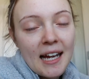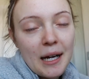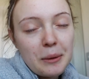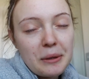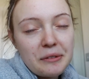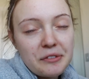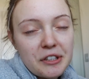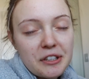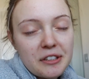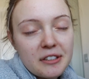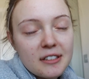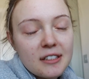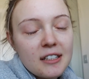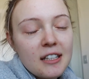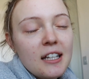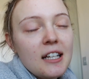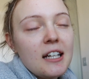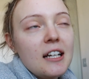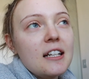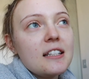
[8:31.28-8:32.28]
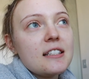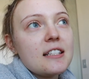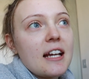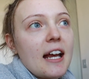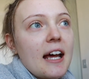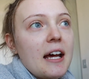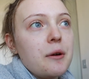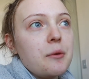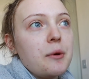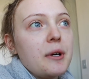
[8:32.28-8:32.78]
However,
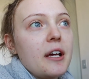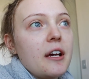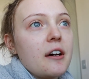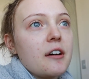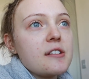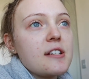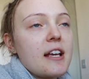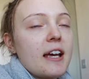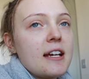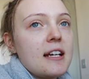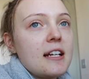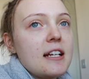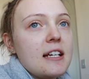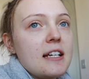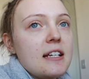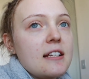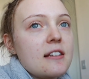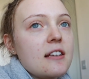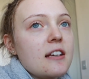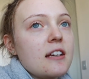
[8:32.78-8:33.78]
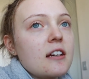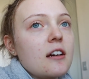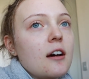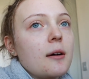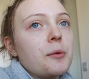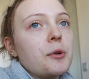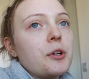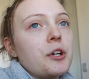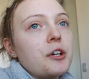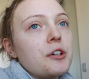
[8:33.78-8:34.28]
today we are taking it easy.
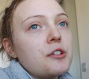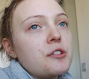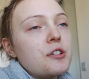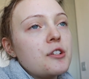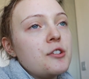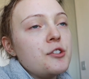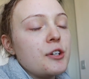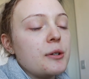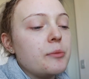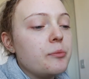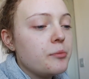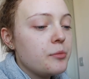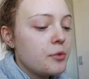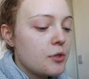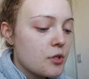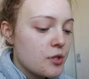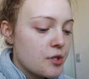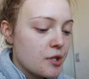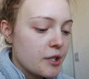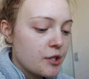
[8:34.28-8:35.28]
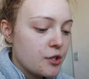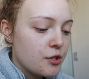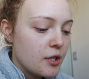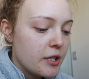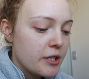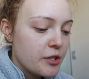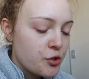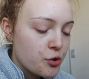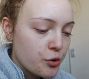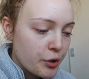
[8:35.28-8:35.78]
I'm gonna go to the gym, because I
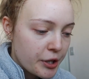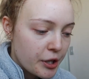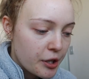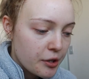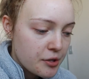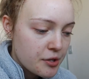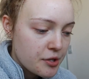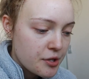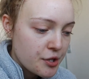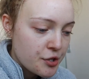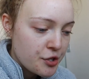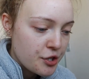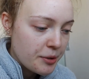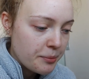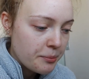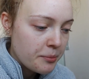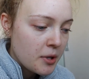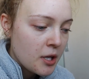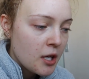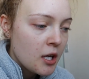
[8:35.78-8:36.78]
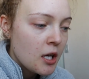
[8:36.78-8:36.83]
enjoy going to the gym.